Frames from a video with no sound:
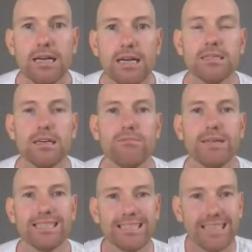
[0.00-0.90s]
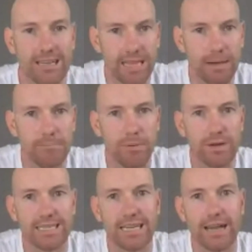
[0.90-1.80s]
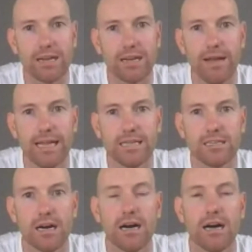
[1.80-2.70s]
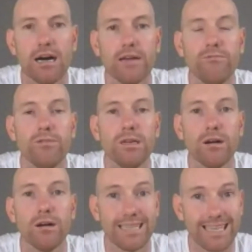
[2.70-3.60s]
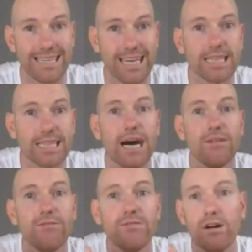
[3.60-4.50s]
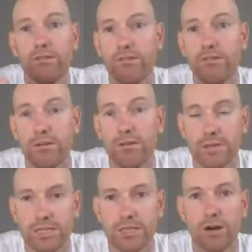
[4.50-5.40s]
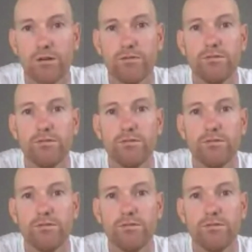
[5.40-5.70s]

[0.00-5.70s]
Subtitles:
So when you see where that bond is and have that awareness, you're like, and realize that you can get love from yourself and